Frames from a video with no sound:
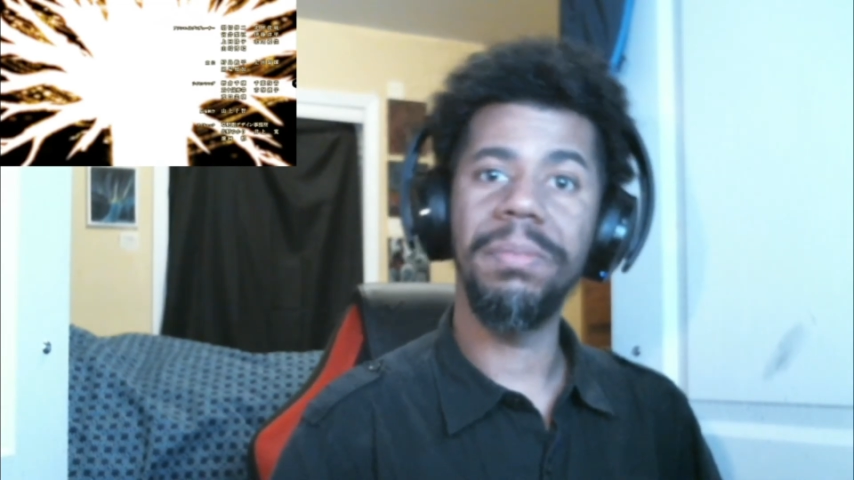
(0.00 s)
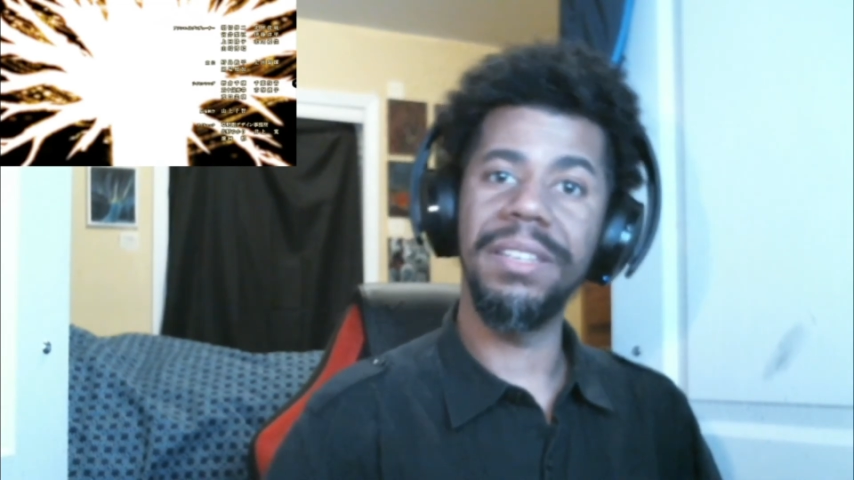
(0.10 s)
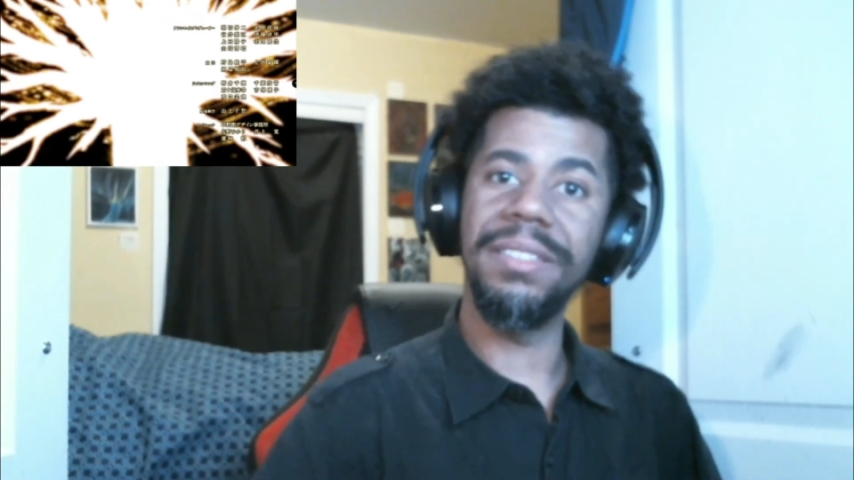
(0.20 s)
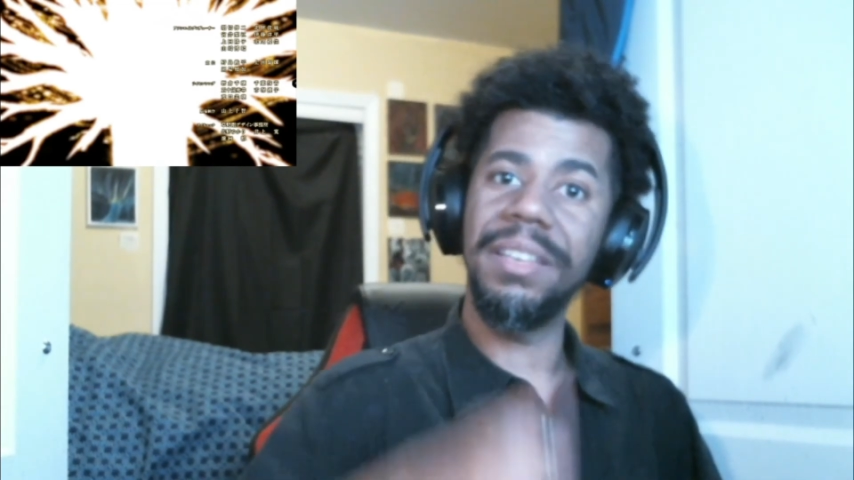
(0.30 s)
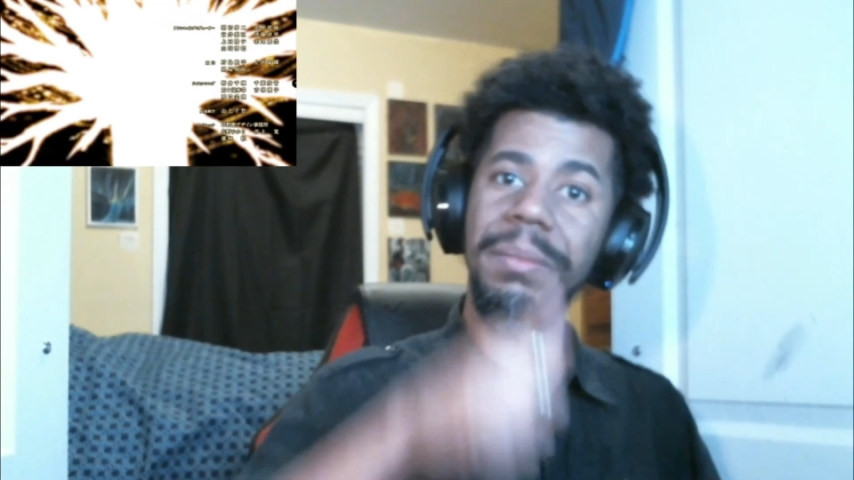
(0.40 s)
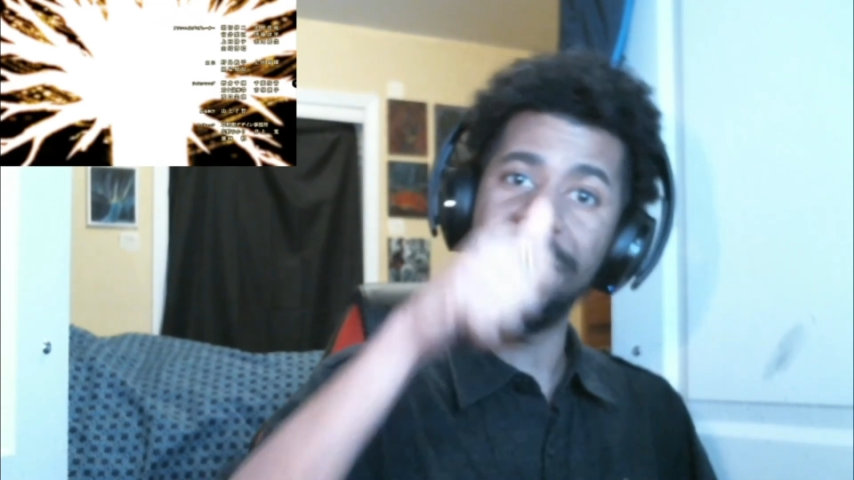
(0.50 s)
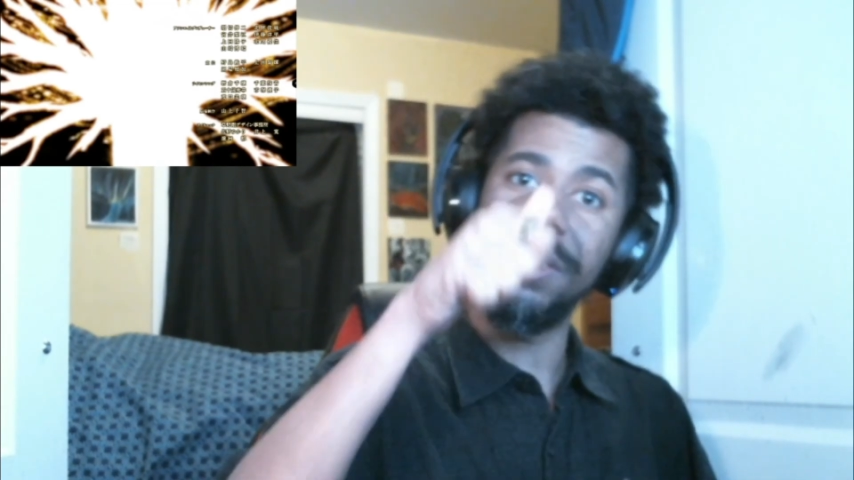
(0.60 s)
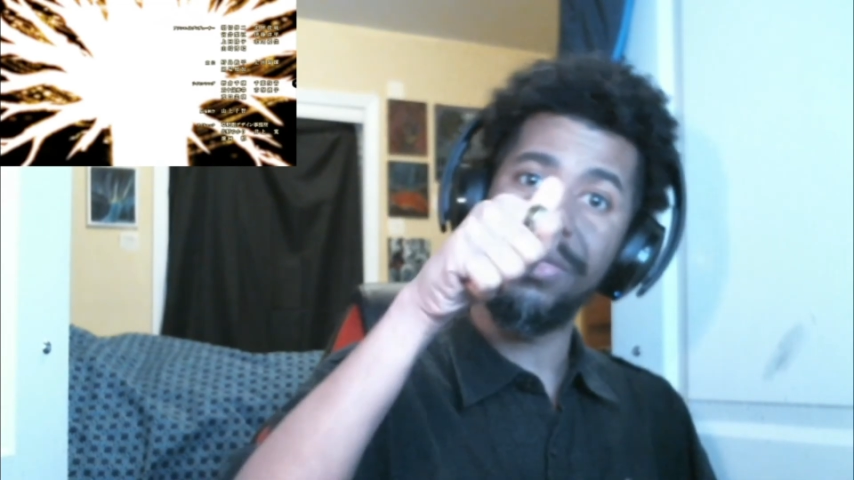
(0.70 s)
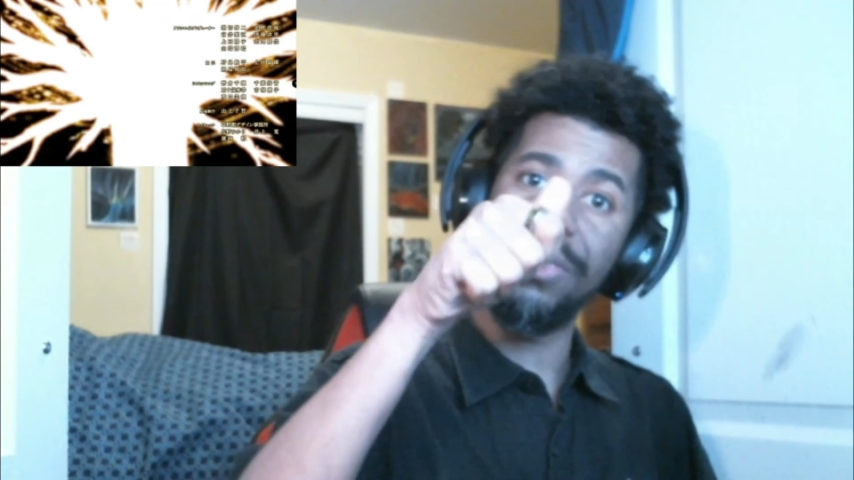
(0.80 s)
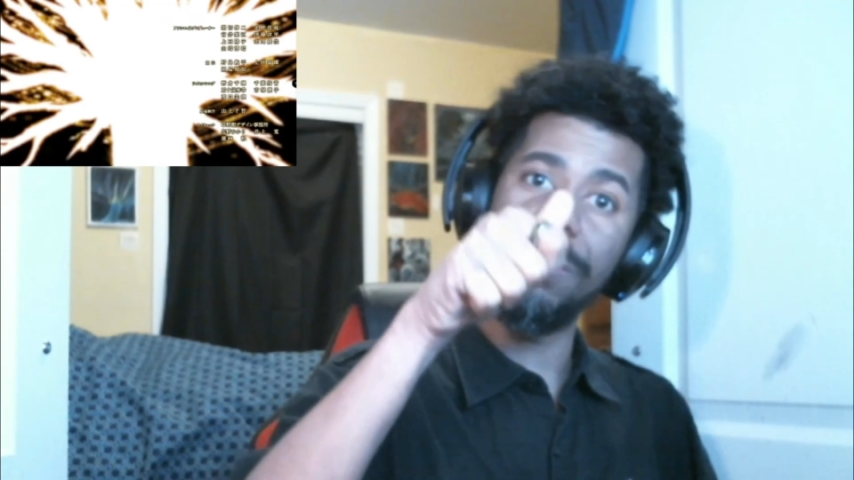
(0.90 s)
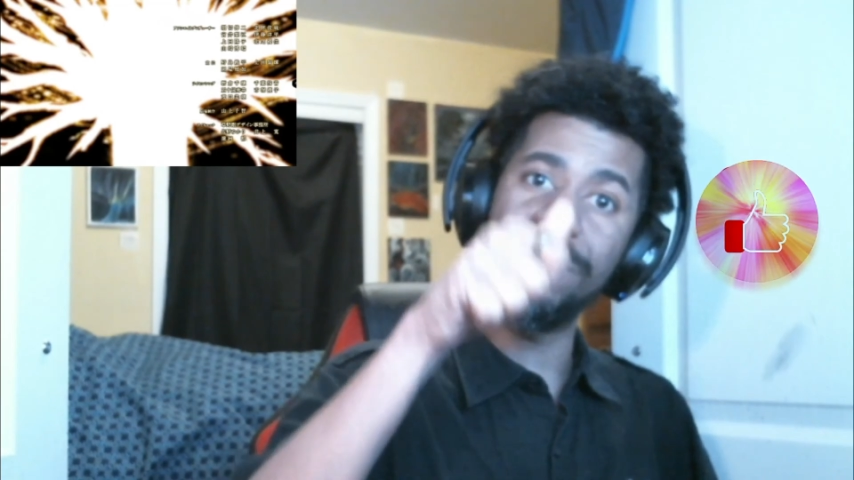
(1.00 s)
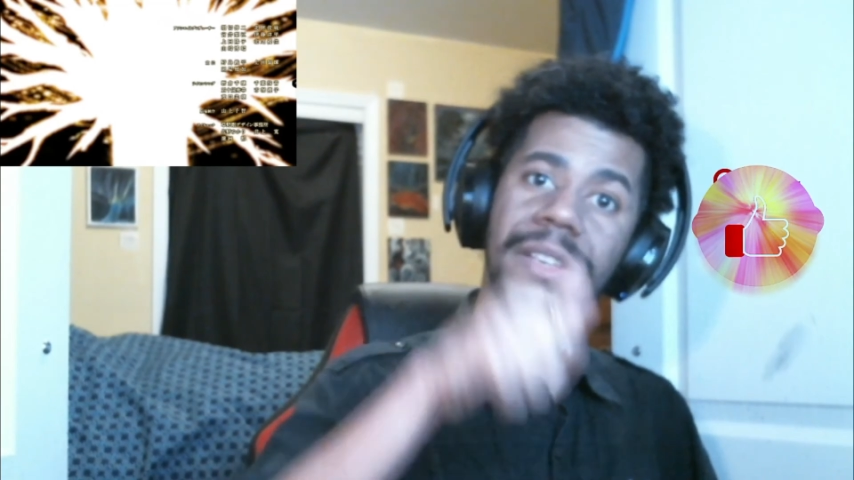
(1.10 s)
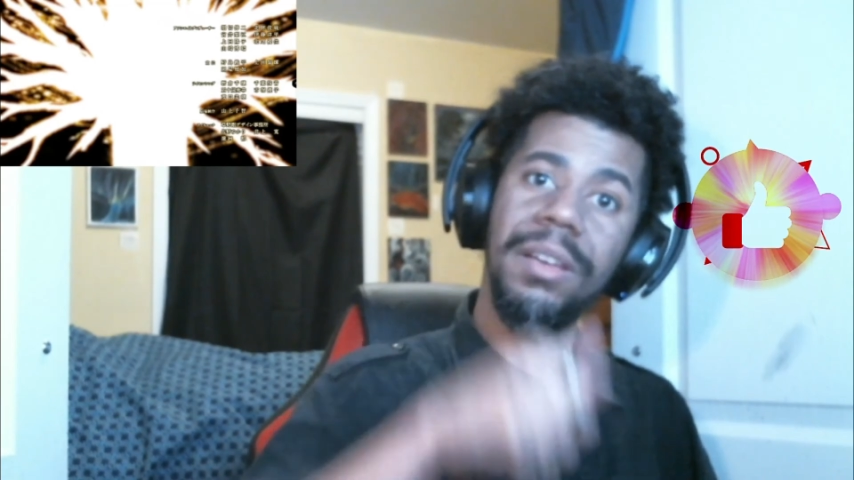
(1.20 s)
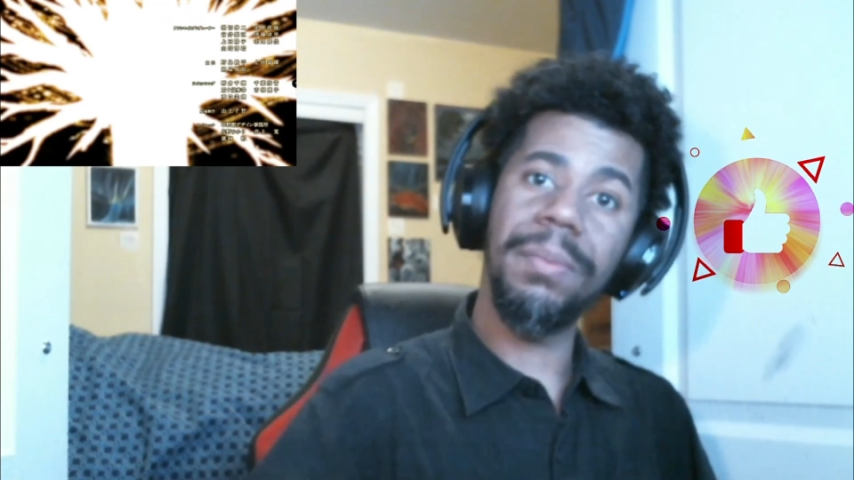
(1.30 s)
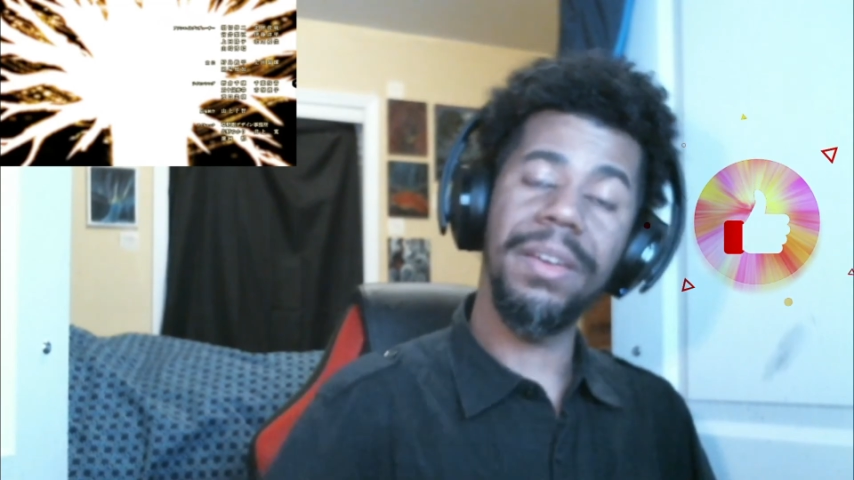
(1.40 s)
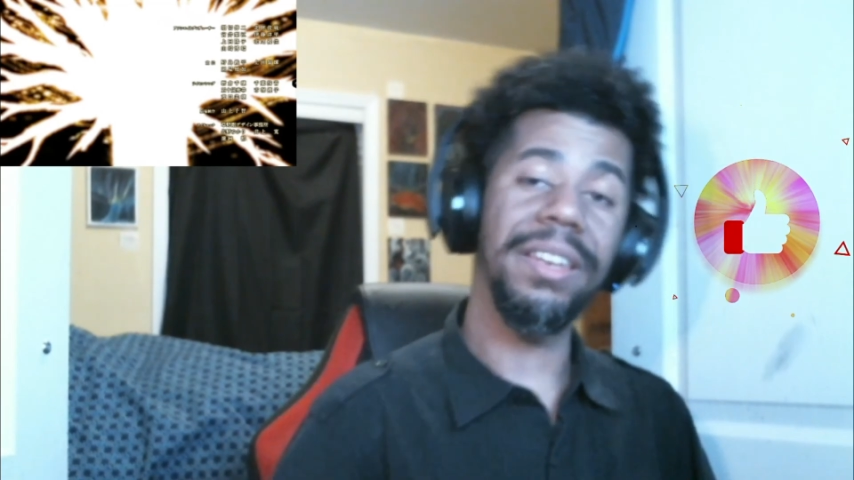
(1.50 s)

please give me a thumbs up.